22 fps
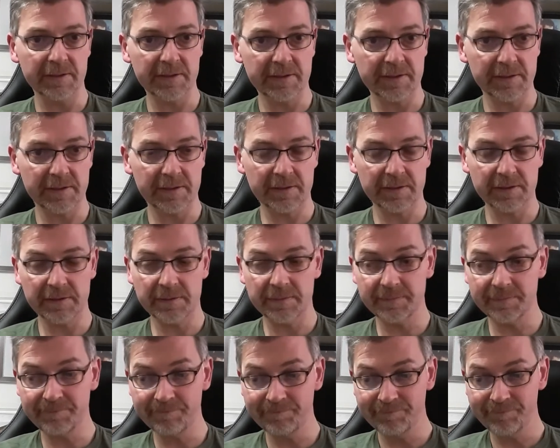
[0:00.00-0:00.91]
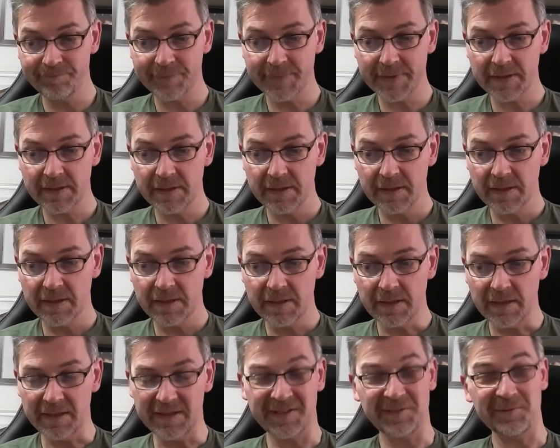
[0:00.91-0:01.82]
And
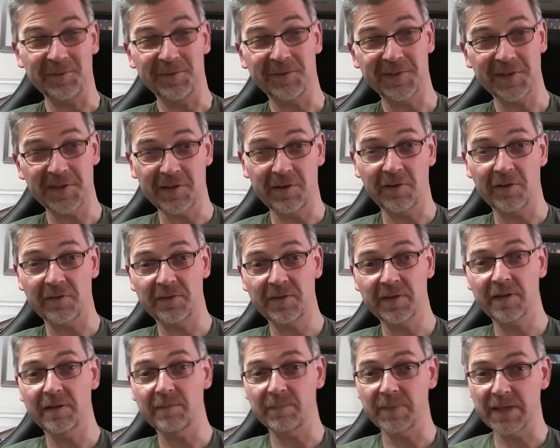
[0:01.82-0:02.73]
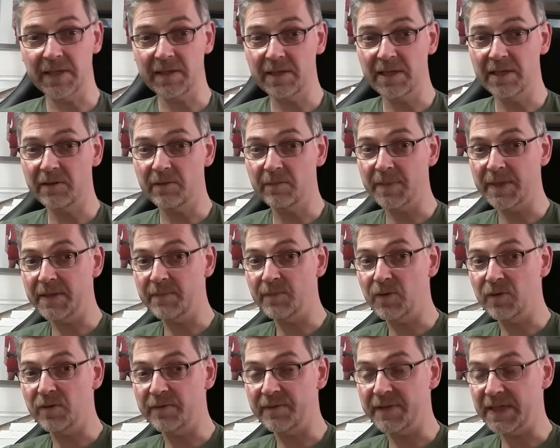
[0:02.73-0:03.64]
this one's going to, I think, be a little bit
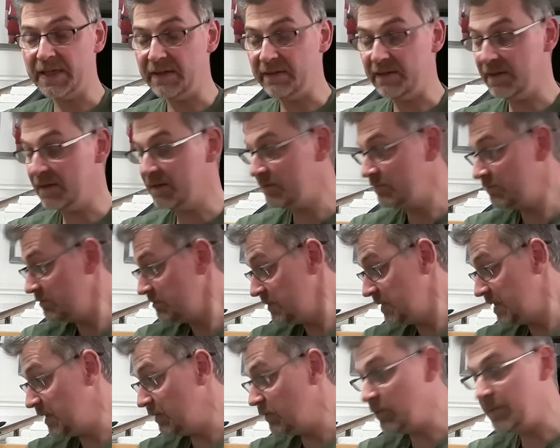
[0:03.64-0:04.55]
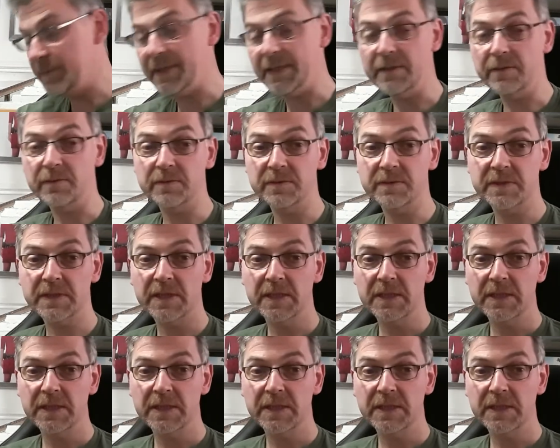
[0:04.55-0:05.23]
more of an easier little build.